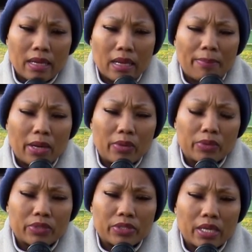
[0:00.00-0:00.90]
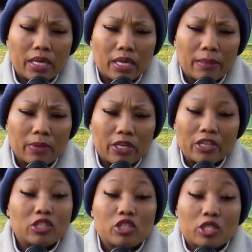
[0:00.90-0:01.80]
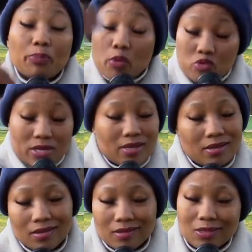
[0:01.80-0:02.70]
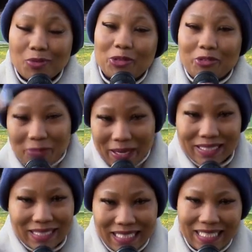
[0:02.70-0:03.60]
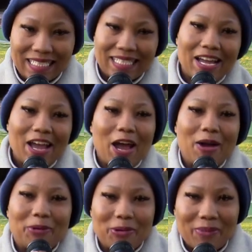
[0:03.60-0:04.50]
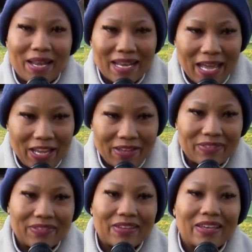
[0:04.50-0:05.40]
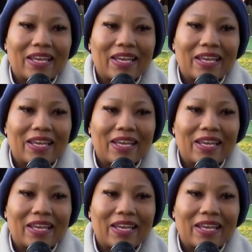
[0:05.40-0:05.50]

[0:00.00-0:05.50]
about uh, he actually spoke the word of blessing upon my life